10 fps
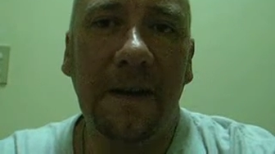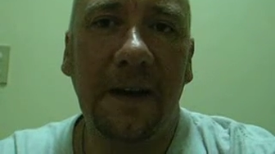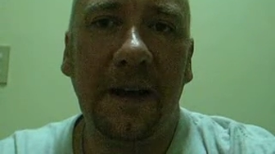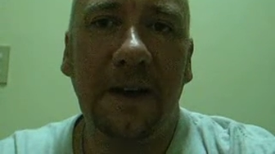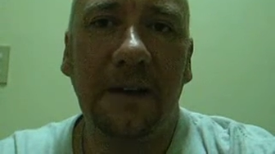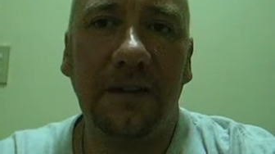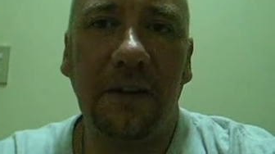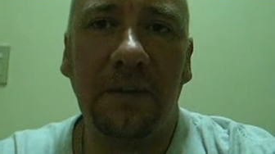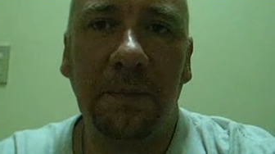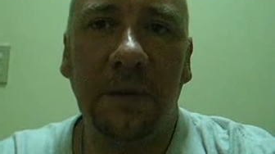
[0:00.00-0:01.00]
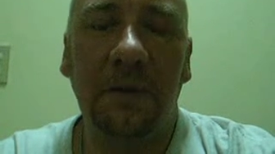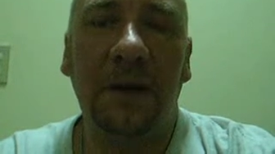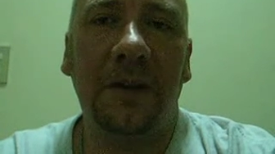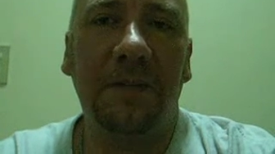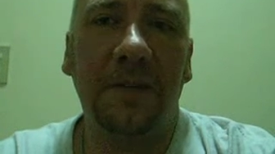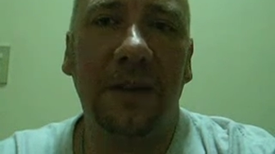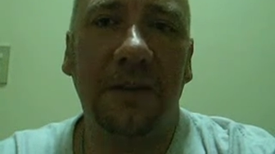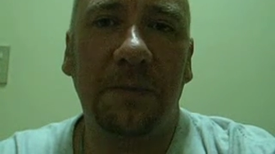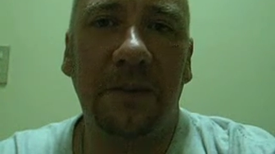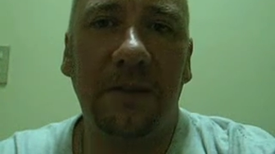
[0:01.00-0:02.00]
and it's, it's been a wonderful
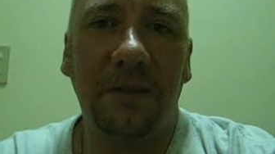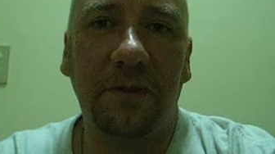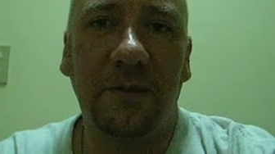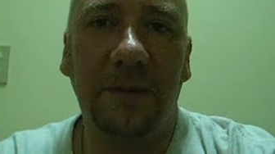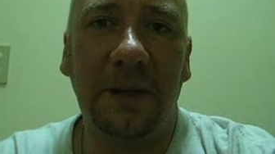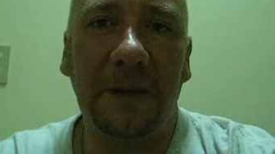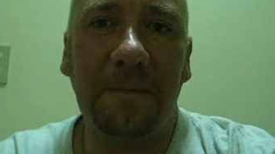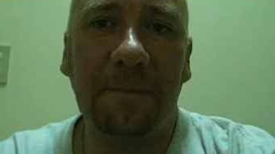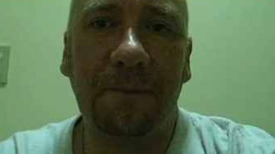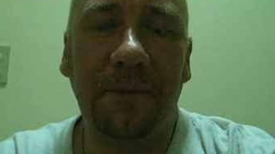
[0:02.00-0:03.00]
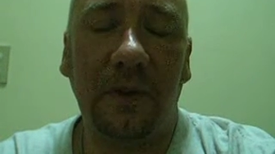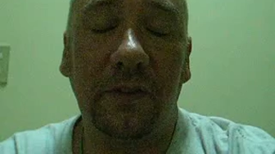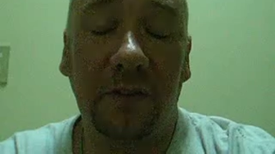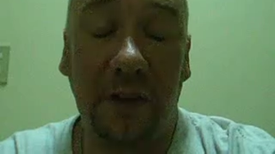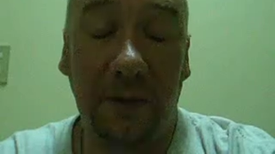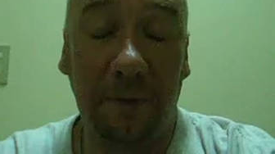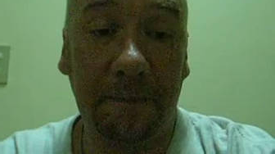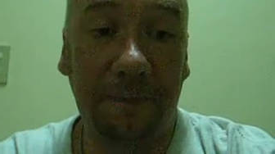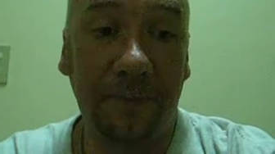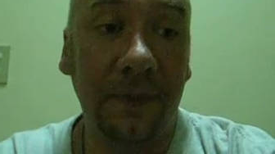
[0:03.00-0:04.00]
experience for me. So,
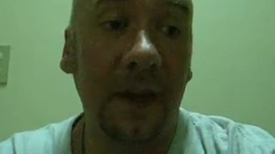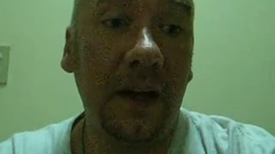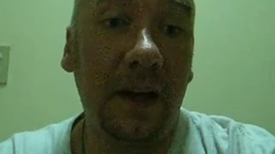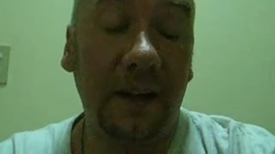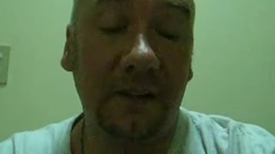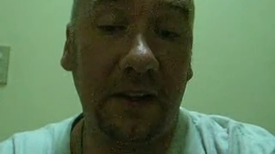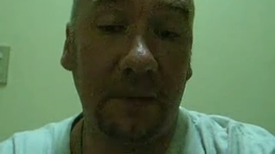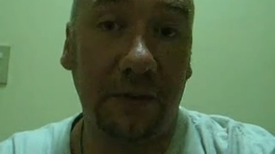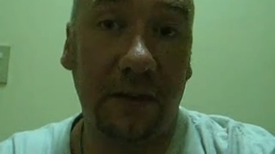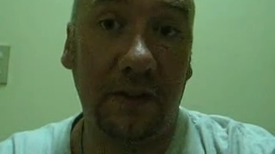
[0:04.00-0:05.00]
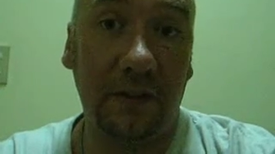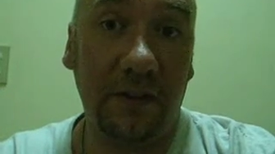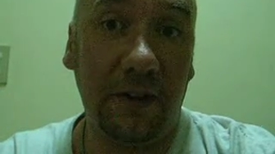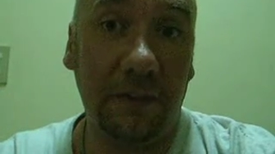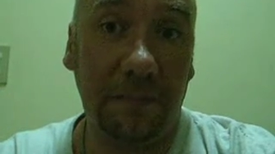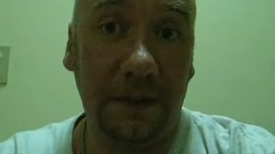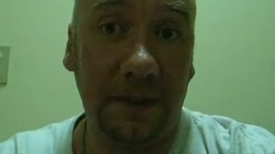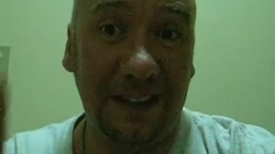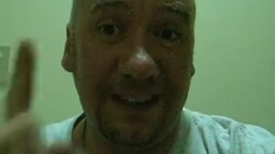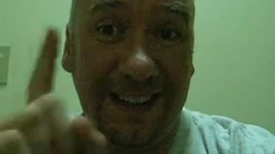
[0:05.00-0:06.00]
I said I was going to stop,
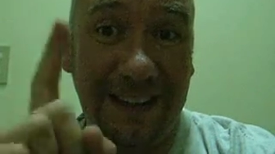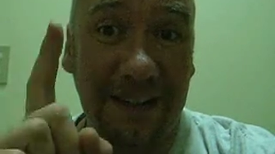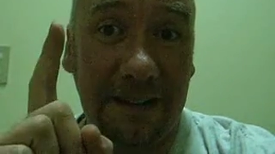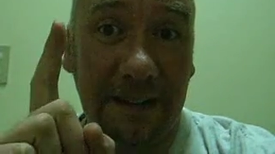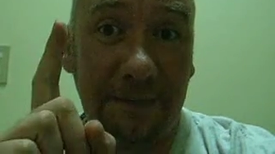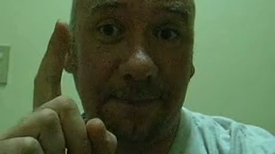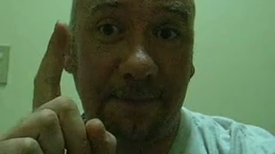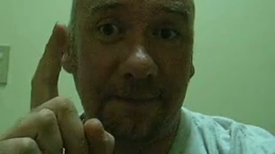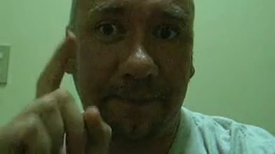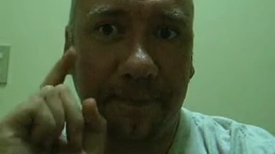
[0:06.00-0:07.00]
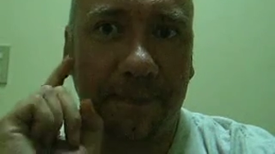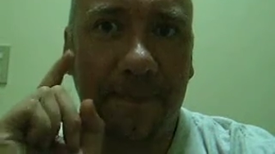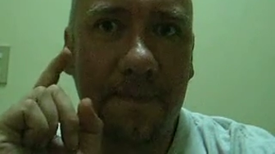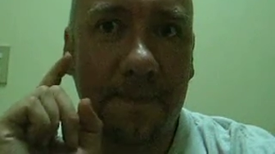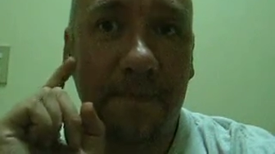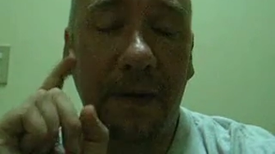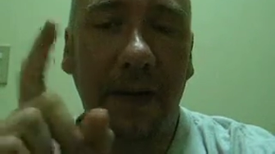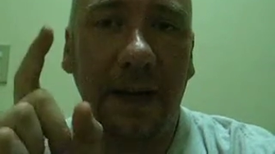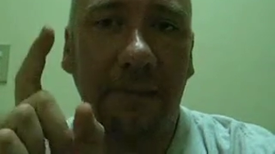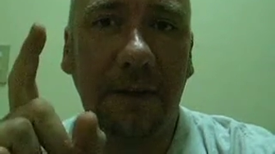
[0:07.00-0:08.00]
and I didn't, but
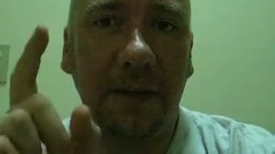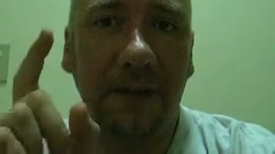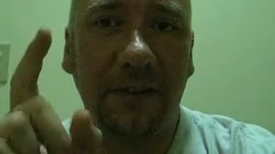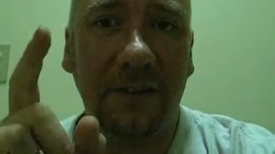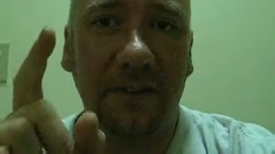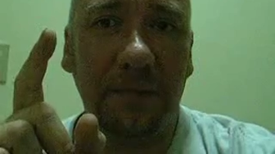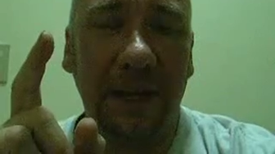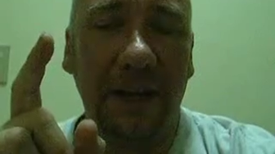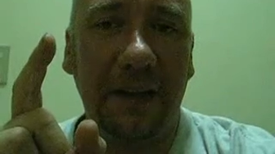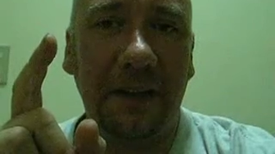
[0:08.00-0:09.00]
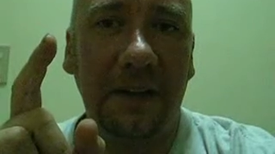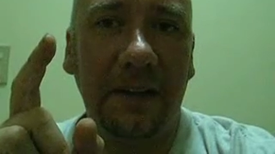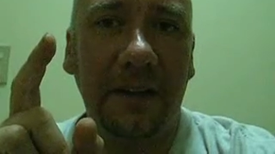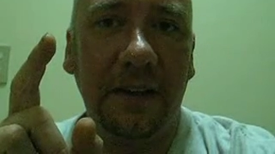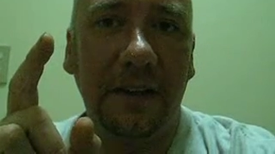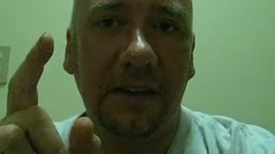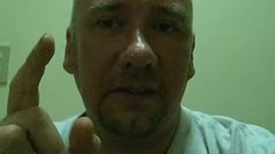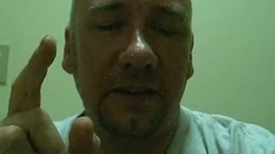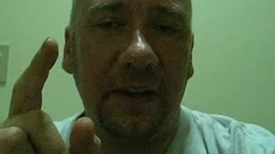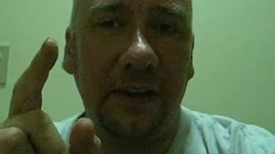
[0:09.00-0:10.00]
I am going to stop now.
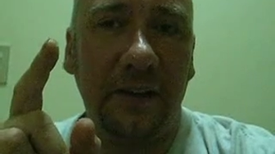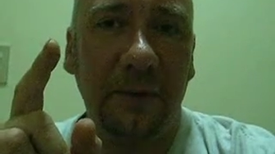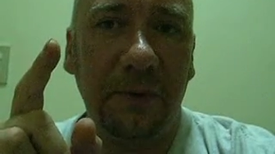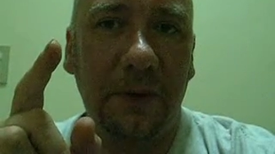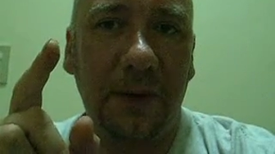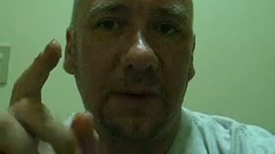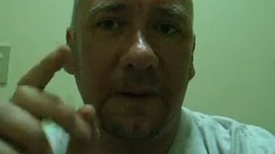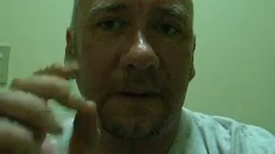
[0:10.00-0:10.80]
So, uh,